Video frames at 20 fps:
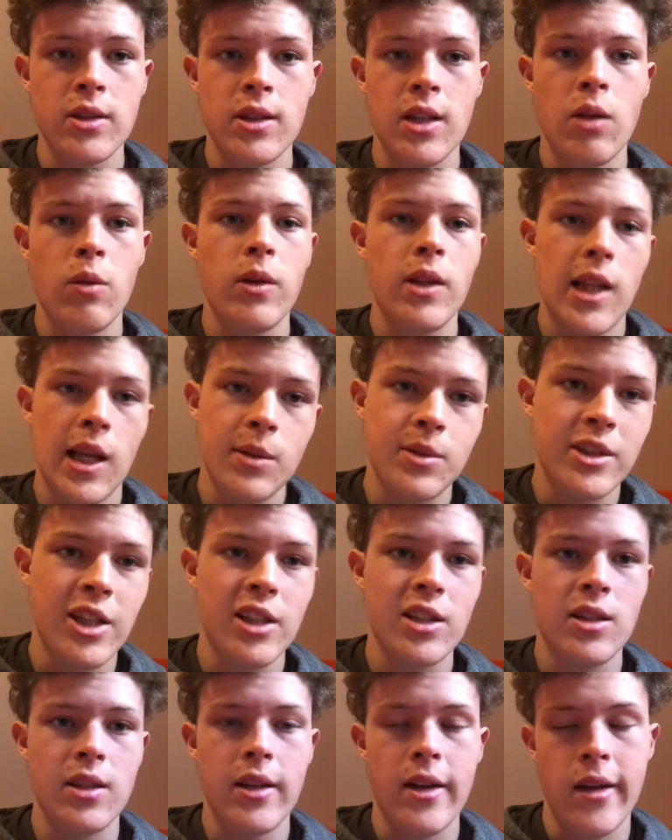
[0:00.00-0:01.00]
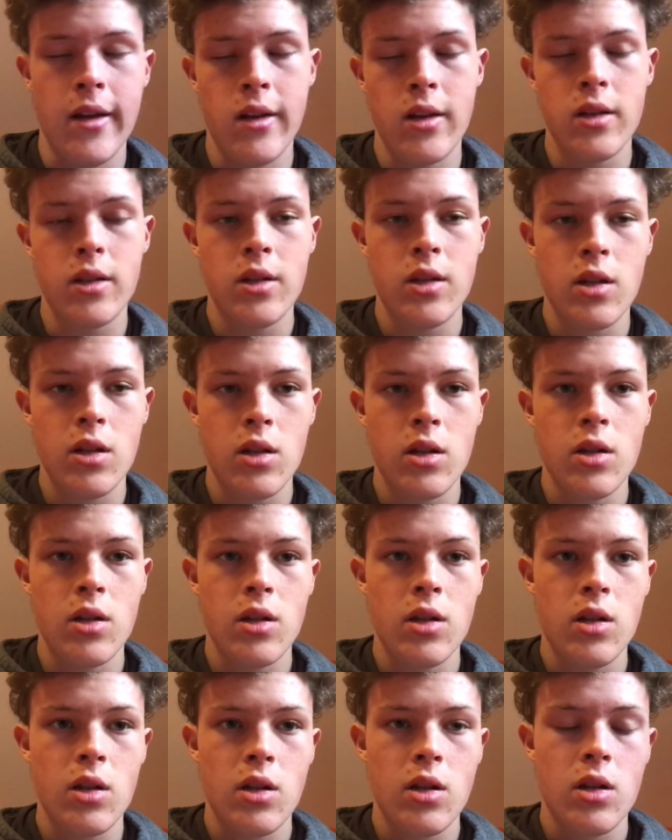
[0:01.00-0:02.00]
I relapsed yesterday.
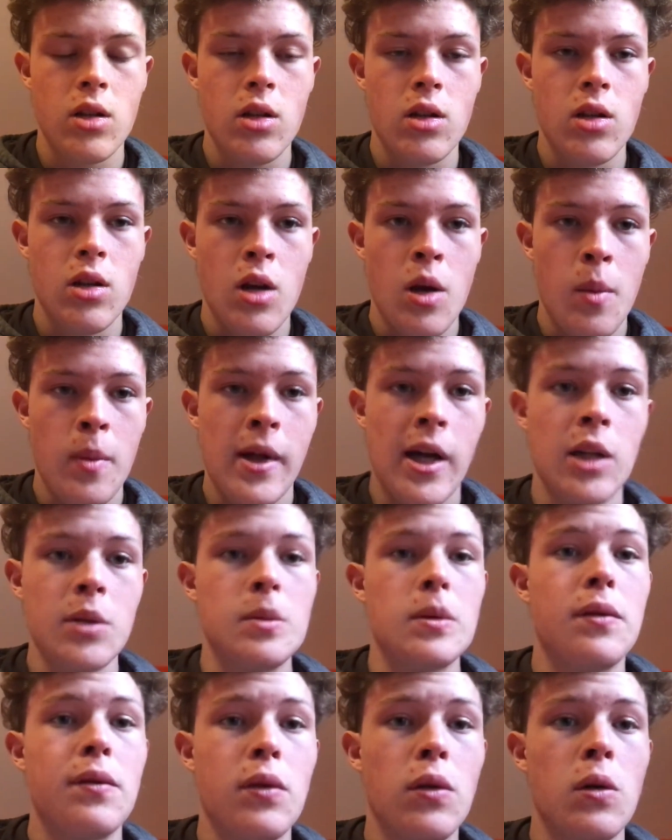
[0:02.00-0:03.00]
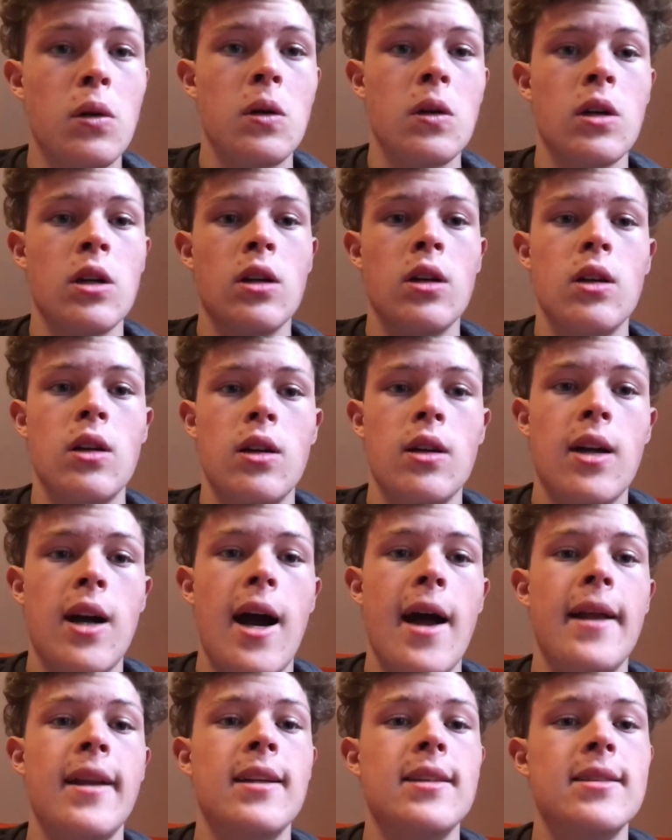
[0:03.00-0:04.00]
But that was before I
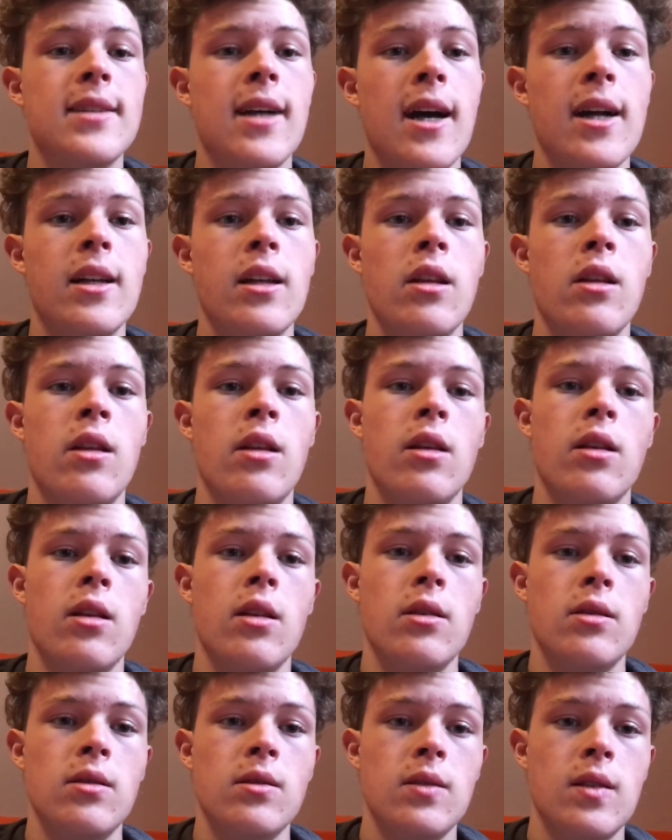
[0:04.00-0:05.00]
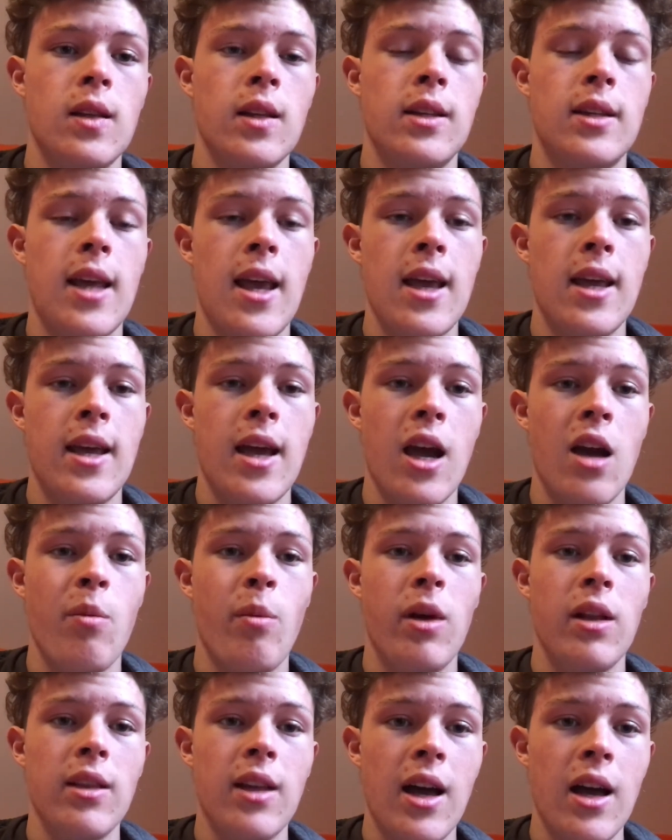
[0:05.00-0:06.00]
decided to take care of my
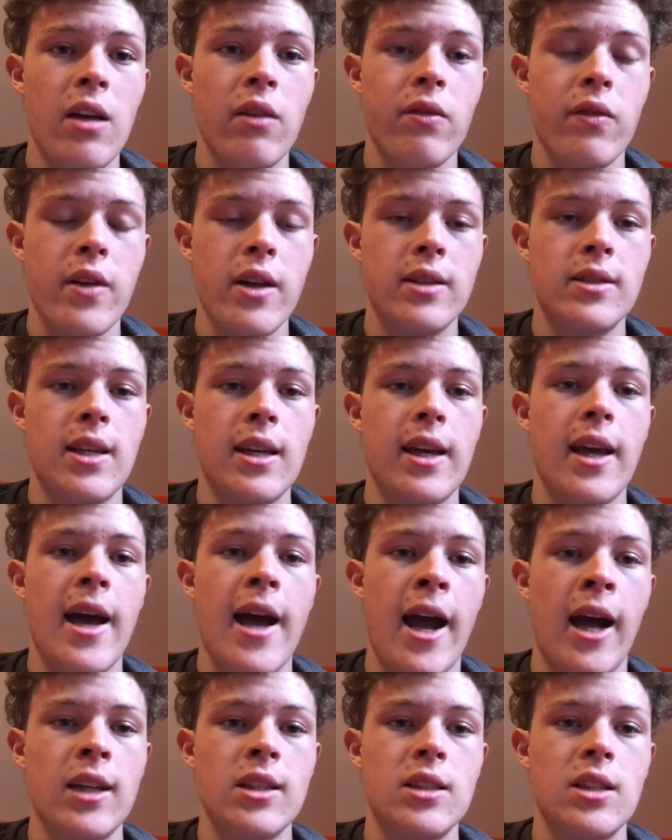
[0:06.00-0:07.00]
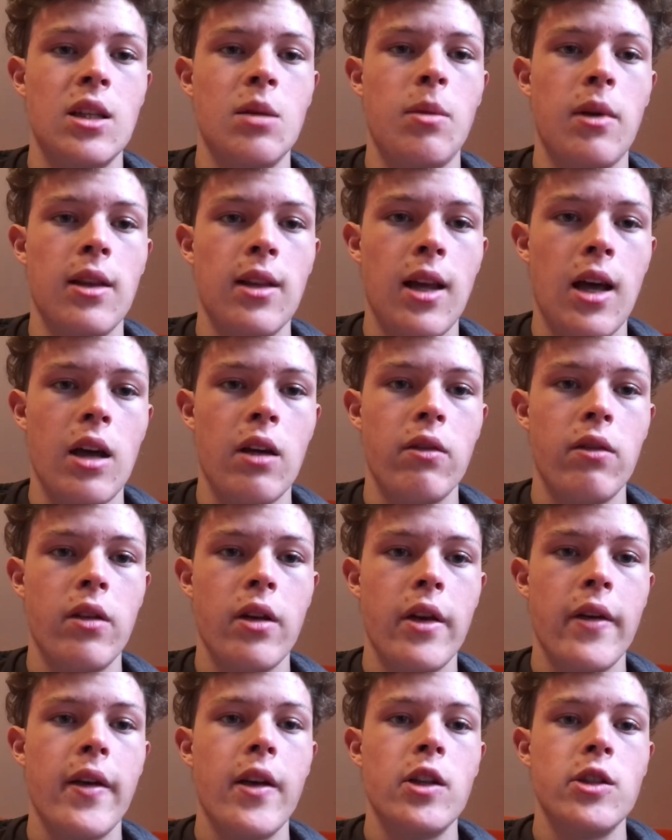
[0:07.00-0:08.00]
life and take action in my life
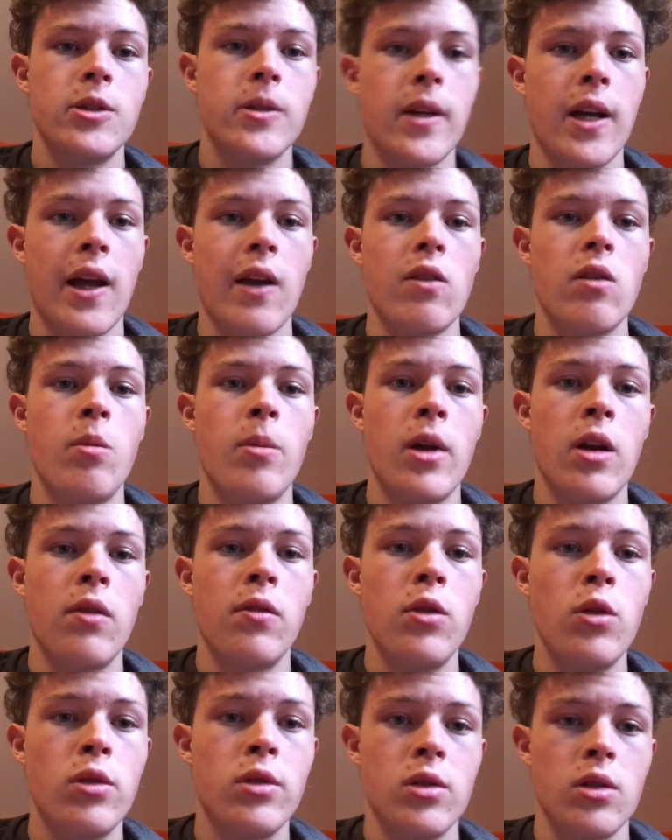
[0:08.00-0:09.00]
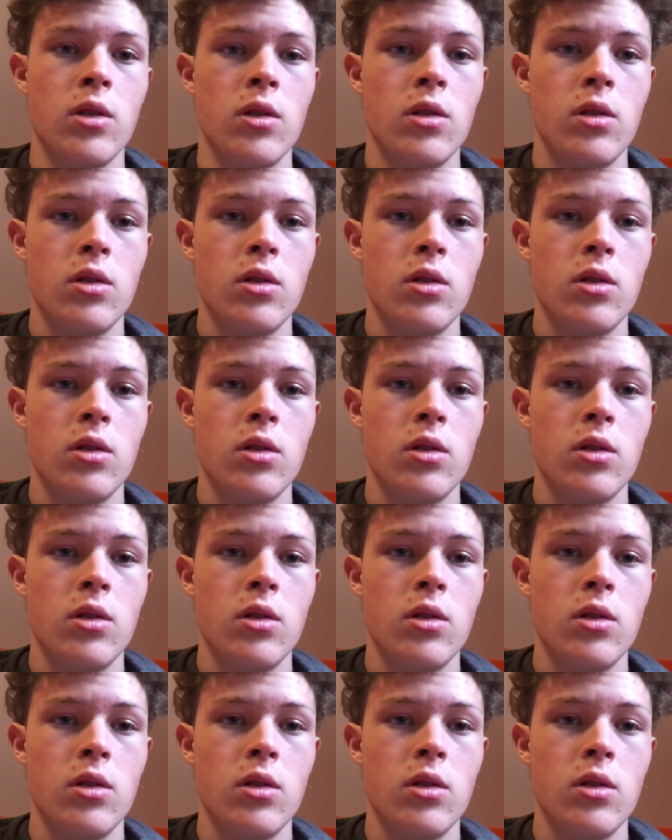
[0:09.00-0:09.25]
so I can have a better future.